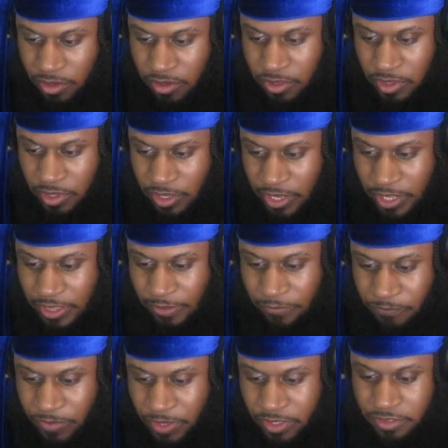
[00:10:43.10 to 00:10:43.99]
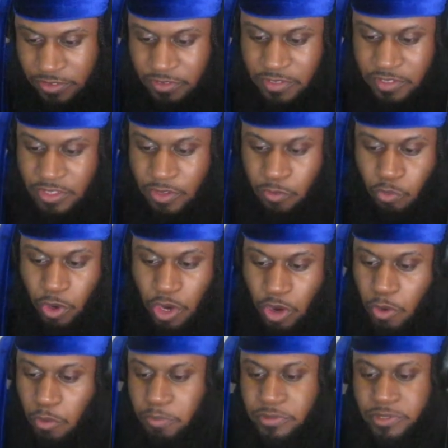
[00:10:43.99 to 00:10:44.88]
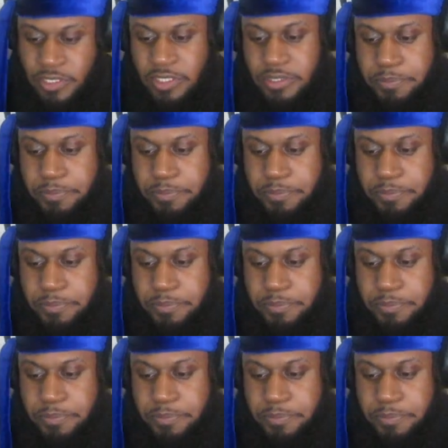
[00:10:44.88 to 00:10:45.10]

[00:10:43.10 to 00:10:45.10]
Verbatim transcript: They got the fits, the robes.